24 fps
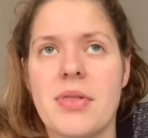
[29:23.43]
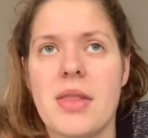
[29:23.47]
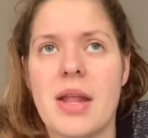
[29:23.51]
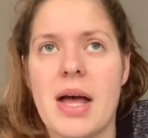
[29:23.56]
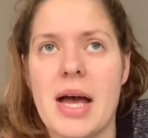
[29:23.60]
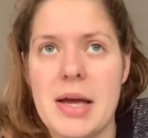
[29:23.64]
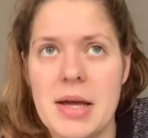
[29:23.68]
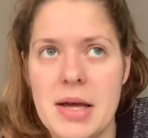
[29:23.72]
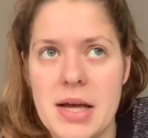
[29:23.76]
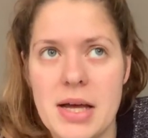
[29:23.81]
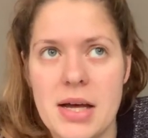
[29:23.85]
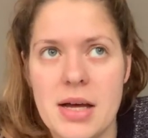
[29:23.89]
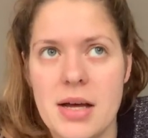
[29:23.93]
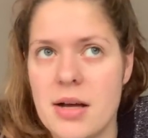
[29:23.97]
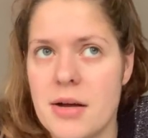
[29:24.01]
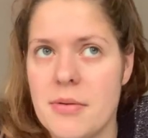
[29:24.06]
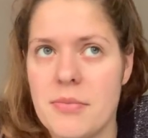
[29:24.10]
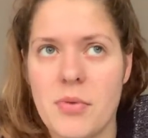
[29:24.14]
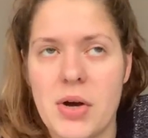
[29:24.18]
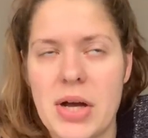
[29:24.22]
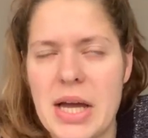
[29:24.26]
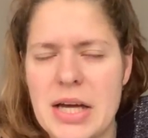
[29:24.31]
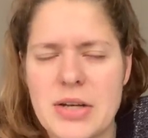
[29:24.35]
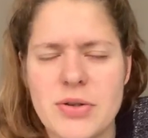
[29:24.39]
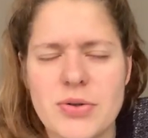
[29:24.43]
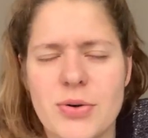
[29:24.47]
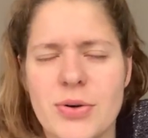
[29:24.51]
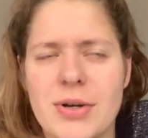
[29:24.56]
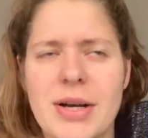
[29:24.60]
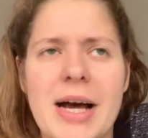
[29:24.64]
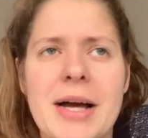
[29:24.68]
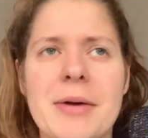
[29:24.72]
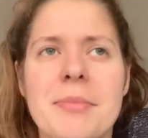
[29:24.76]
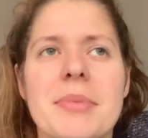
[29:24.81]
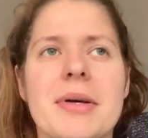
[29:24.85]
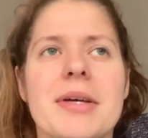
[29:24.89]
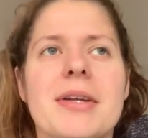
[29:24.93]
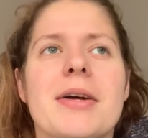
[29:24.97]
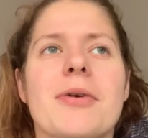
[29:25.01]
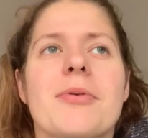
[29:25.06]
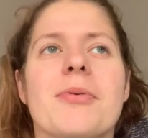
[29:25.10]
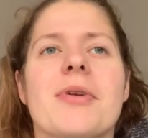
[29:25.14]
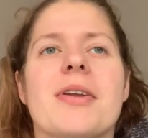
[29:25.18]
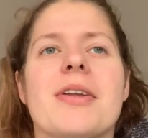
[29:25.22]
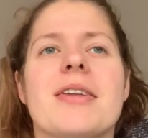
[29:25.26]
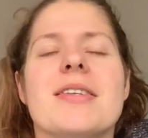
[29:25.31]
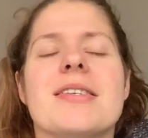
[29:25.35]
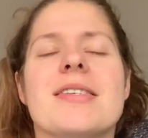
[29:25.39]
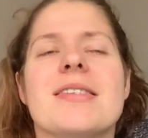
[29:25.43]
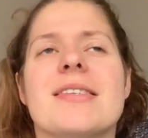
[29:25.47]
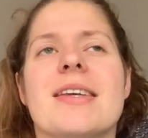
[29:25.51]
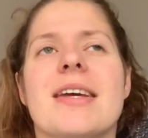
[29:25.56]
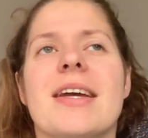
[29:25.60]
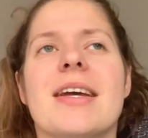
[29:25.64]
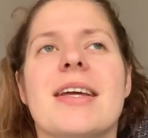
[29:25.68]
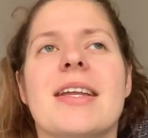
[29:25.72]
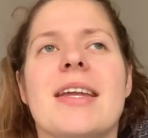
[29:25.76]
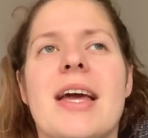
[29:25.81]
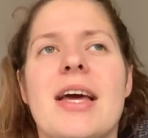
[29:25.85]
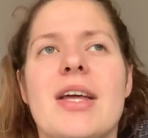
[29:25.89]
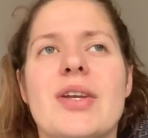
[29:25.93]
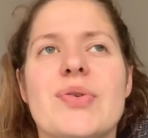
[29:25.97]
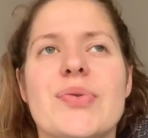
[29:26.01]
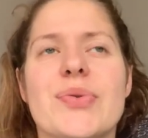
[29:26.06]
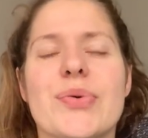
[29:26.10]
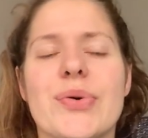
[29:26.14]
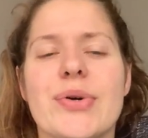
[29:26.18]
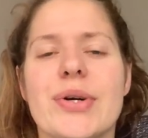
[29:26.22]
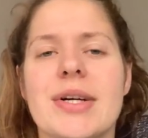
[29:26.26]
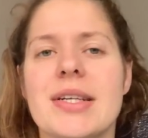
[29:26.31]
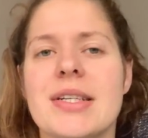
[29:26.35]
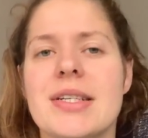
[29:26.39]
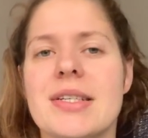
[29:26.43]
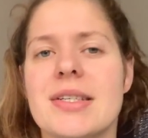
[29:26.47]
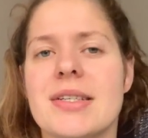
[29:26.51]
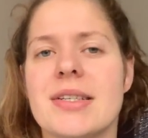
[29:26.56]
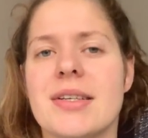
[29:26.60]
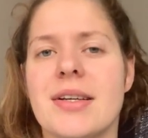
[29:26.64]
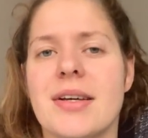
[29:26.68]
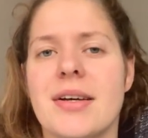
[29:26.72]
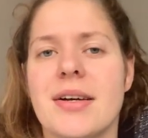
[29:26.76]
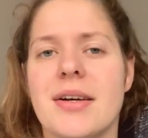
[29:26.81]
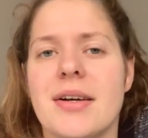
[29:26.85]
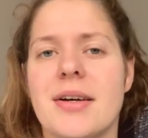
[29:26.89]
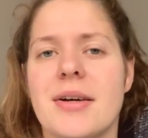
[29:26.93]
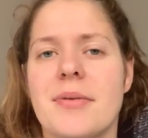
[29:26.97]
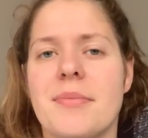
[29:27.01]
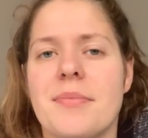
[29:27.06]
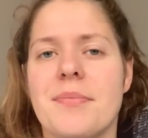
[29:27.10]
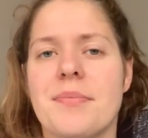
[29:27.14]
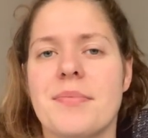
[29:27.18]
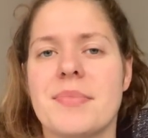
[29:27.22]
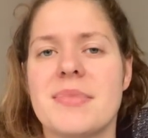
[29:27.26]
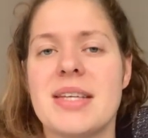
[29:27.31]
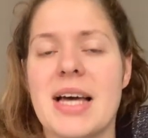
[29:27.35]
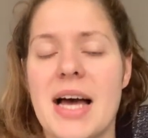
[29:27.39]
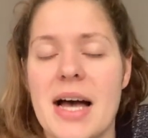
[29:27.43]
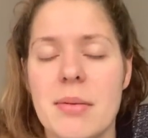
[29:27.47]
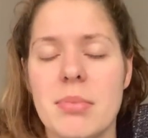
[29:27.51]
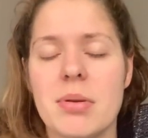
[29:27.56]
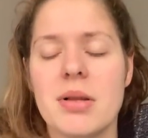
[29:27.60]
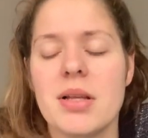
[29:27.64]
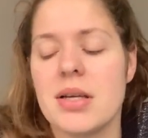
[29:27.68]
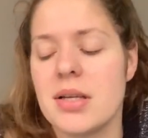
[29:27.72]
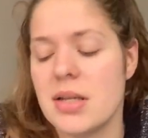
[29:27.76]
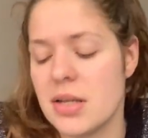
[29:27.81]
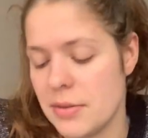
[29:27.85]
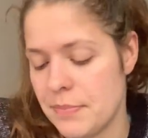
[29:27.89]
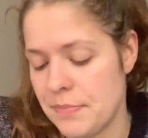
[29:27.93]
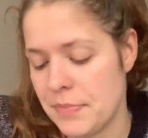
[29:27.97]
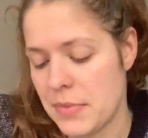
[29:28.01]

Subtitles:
iPad, I wanted to say, an Android tablet.